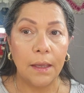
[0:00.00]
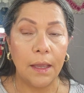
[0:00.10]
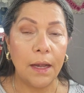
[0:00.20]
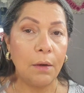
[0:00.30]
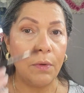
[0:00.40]

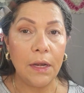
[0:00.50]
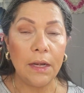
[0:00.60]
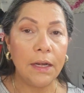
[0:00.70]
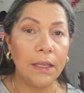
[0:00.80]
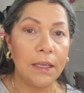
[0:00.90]
And
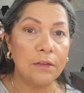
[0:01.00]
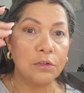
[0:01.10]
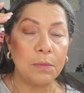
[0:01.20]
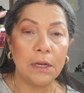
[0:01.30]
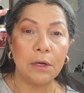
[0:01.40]
already
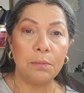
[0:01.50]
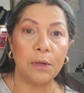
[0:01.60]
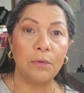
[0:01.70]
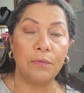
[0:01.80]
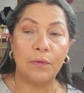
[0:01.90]
gives me a little
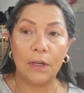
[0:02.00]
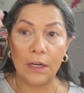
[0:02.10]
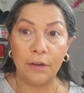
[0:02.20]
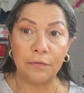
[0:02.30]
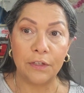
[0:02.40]
bit of
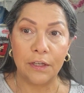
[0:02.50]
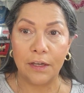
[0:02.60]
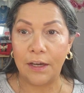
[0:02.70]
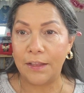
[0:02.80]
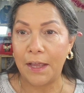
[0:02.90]
lift
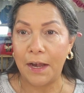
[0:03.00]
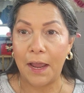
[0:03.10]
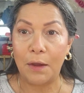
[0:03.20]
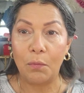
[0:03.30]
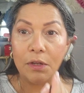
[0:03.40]
on that
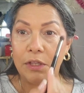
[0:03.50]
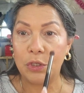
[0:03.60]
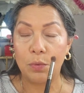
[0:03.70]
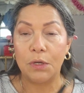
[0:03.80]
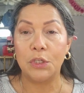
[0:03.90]
eye. Well,
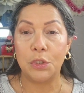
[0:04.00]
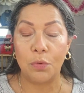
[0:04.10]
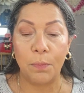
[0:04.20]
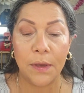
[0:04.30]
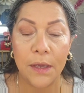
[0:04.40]
this one is
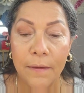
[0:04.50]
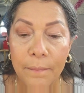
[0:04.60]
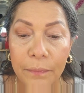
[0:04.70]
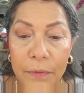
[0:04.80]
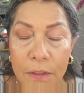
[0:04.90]
droopy.
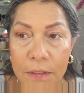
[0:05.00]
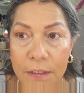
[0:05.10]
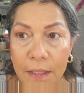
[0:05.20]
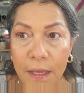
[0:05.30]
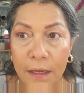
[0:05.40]

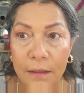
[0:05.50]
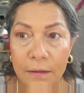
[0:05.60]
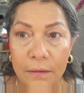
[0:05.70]
See that?